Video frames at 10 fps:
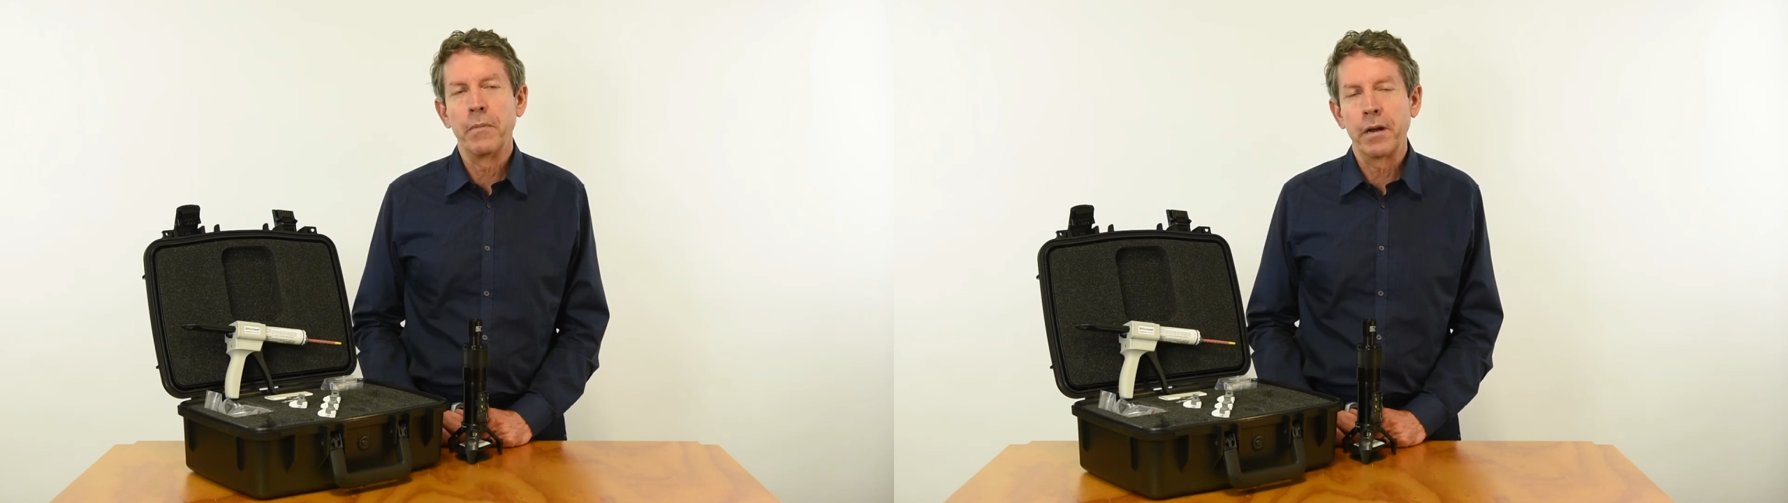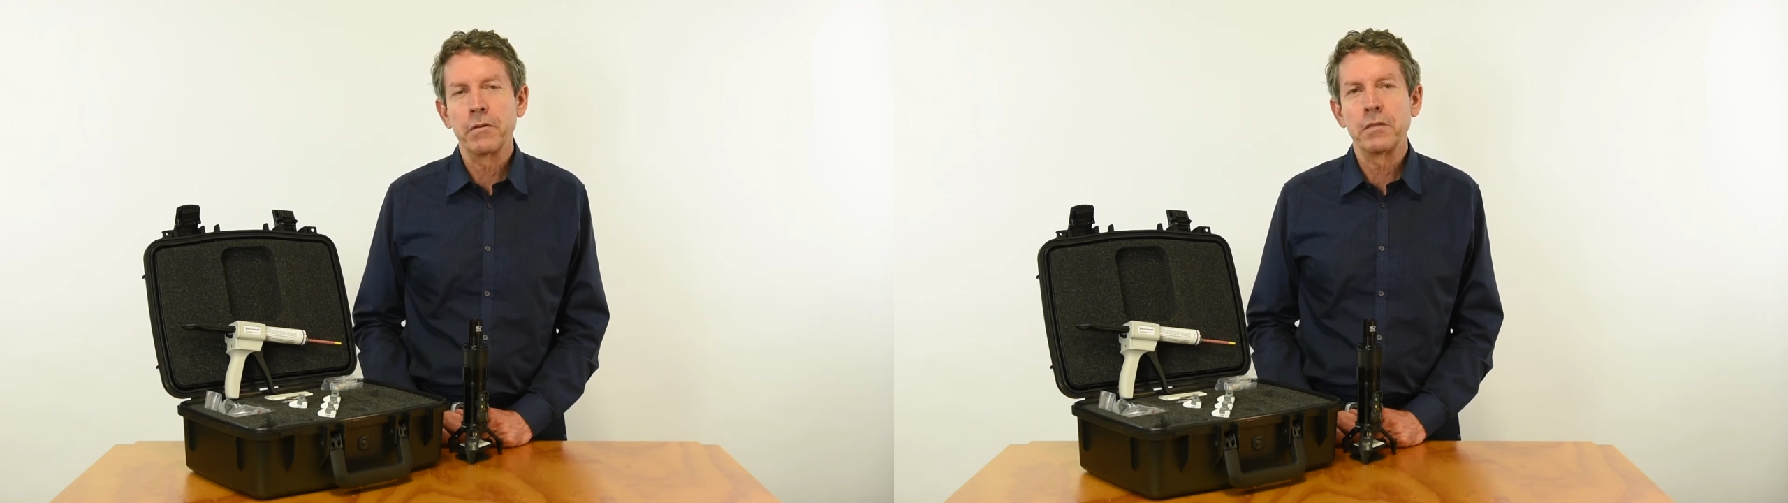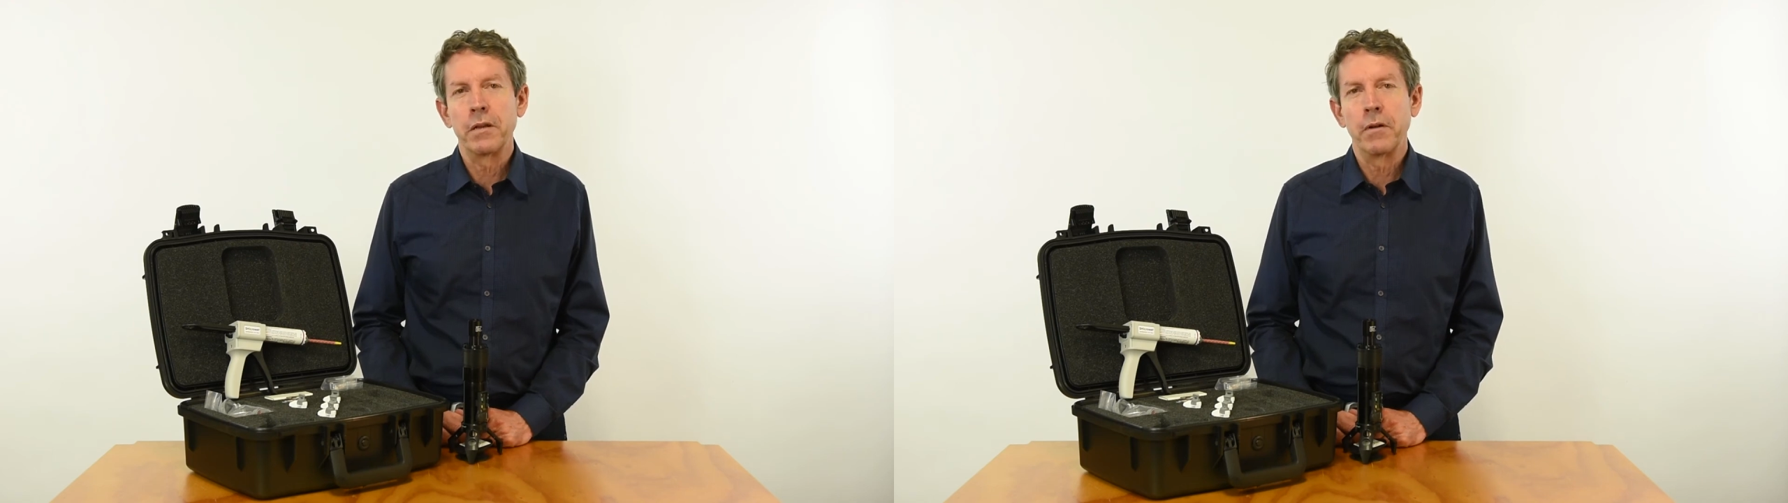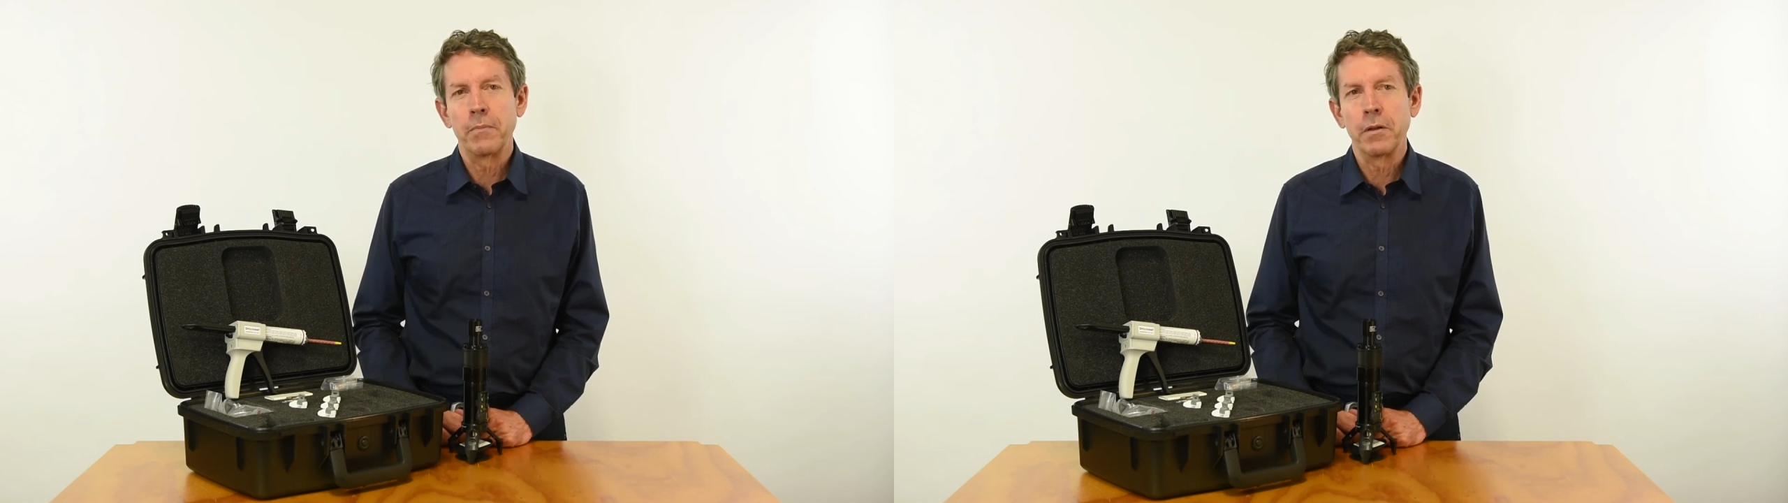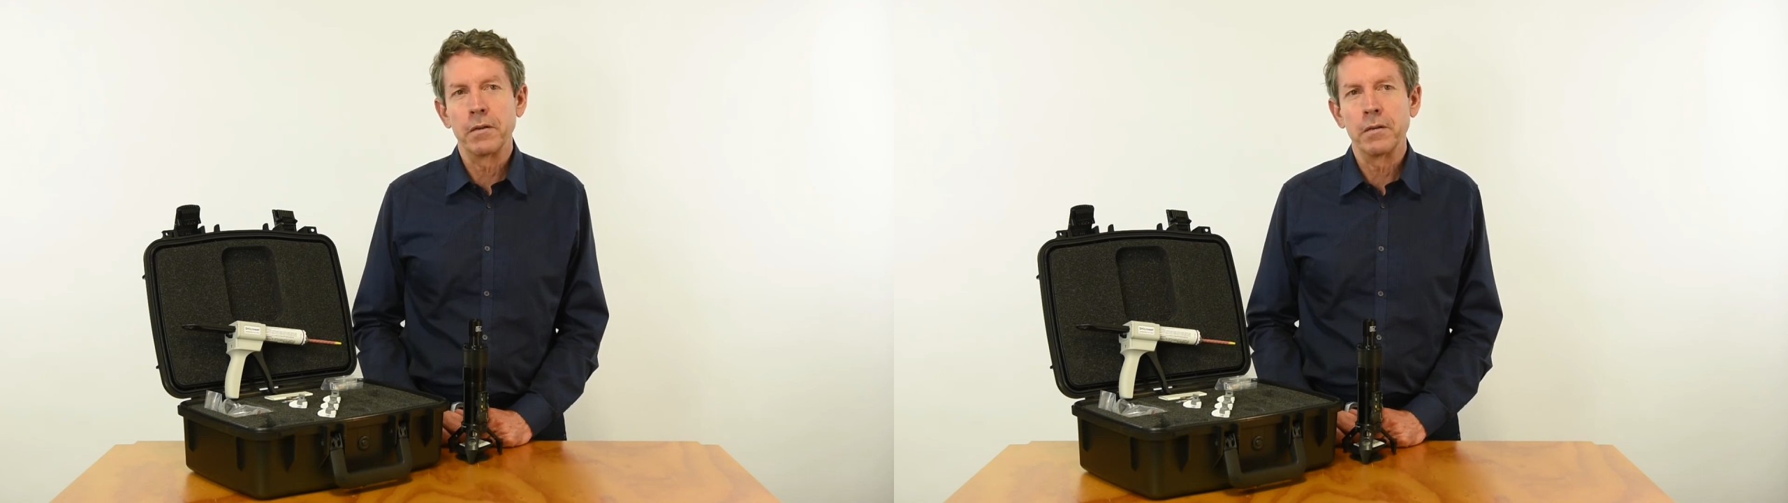with Microset
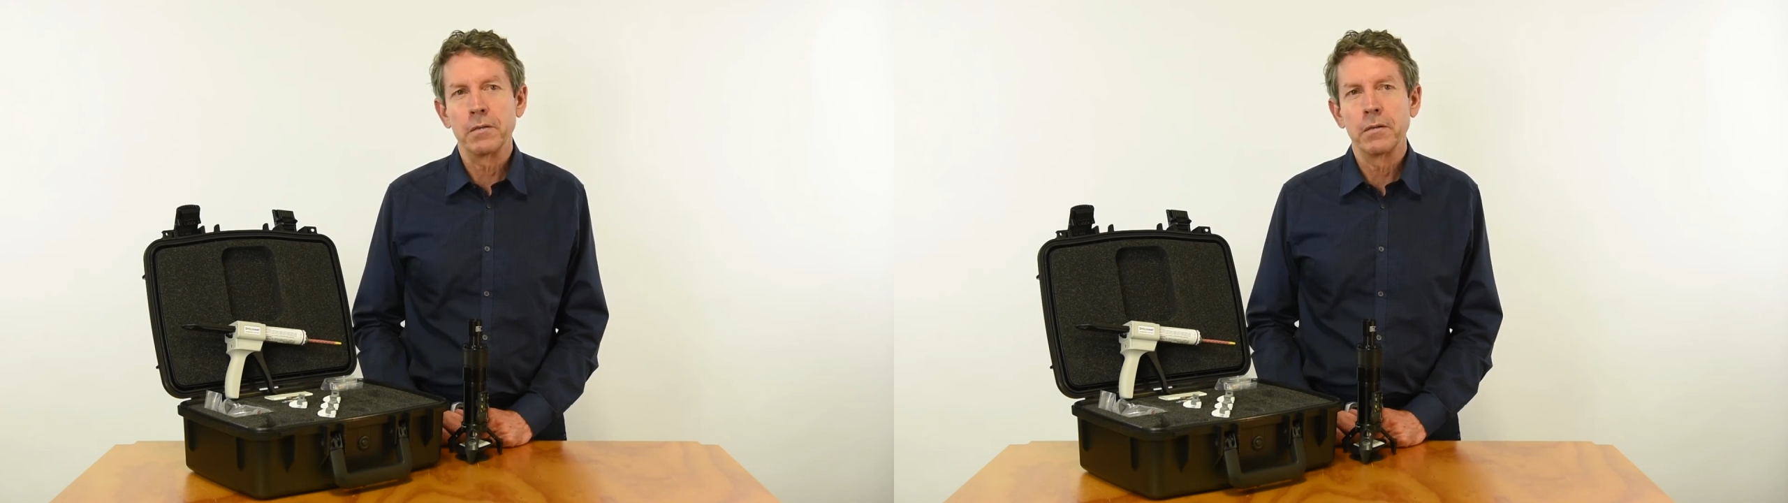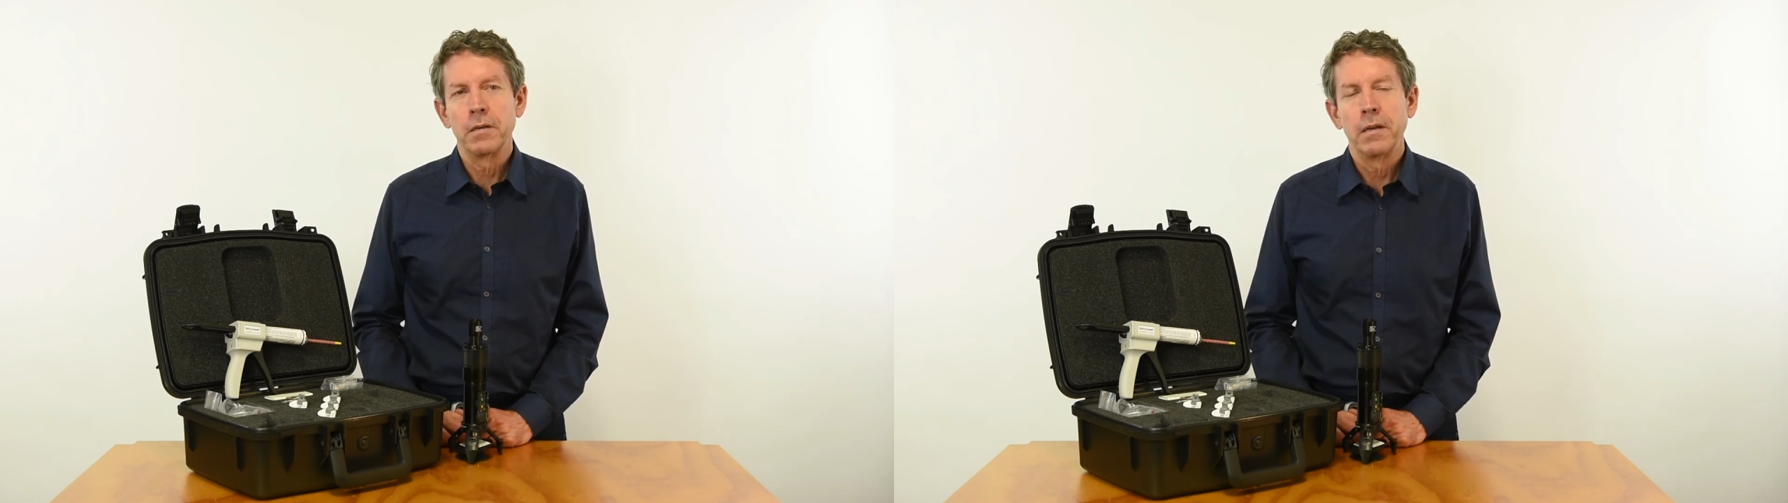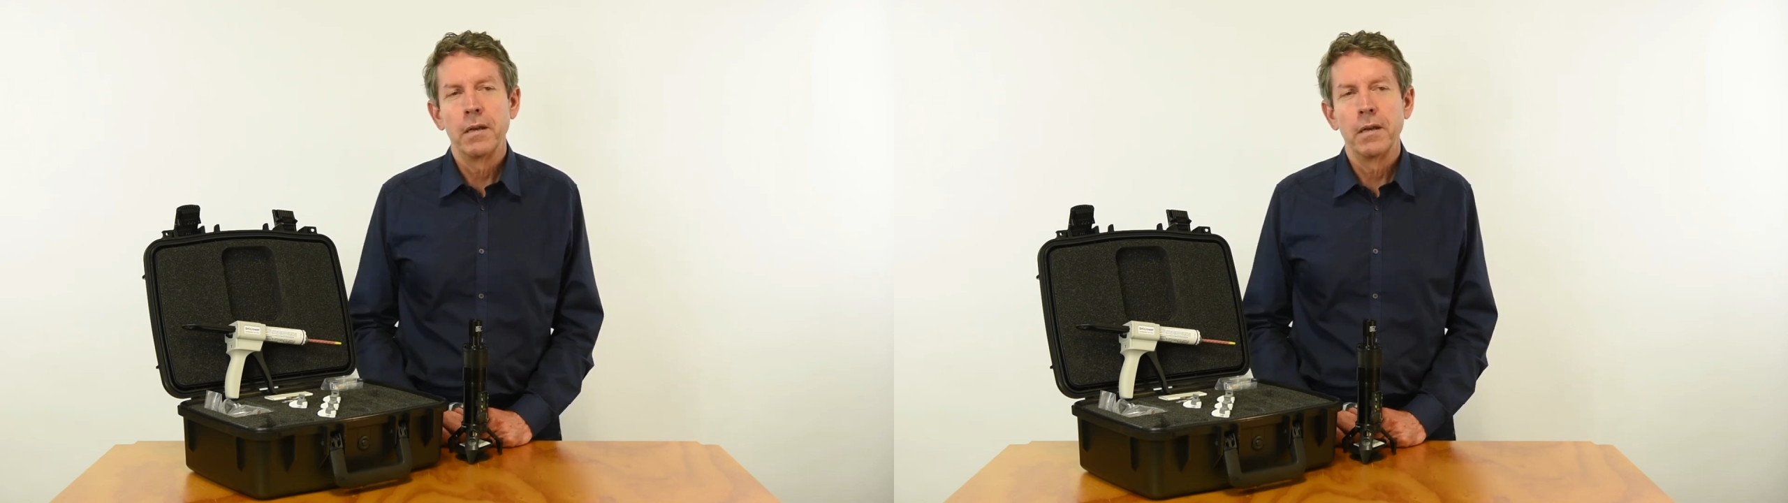replicas.